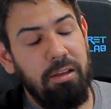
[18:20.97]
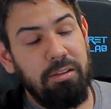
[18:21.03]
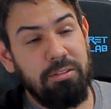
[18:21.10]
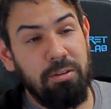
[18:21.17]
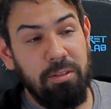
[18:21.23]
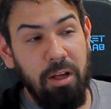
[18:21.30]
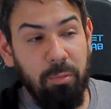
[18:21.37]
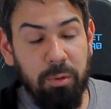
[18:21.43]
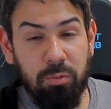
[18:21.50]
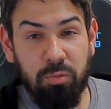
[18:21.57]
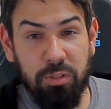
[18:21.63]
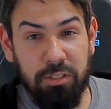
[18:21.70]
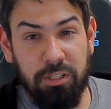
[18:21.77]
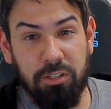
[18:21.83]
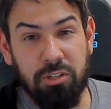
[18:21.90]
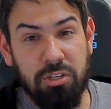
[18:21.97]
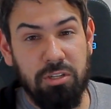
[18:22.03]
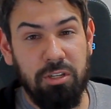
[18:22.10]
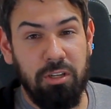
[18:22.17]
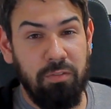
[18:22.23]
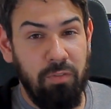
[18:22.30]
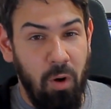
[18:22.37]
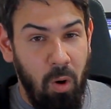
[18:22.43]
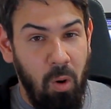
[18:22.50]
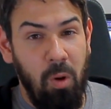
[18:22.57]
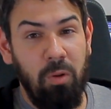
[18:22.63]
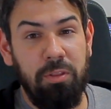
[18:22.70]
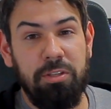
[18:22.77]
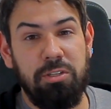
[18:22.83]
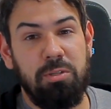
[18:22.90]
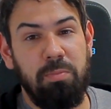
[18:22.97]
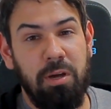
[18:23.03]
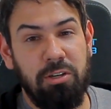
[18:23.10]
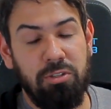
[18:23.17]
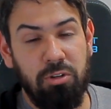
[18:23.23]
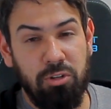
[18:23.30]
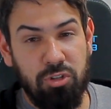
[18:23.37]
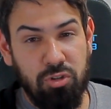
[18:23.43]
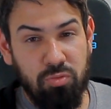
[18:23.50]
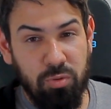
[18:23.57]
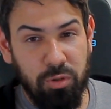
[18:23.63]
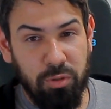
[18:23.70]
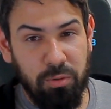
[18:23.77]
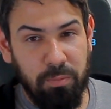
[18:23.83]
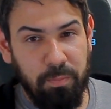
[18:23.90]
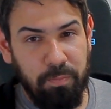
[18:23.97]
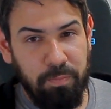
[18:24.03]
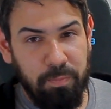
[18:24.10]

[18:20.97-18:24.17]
So that'll be really interesting if all these specs are true.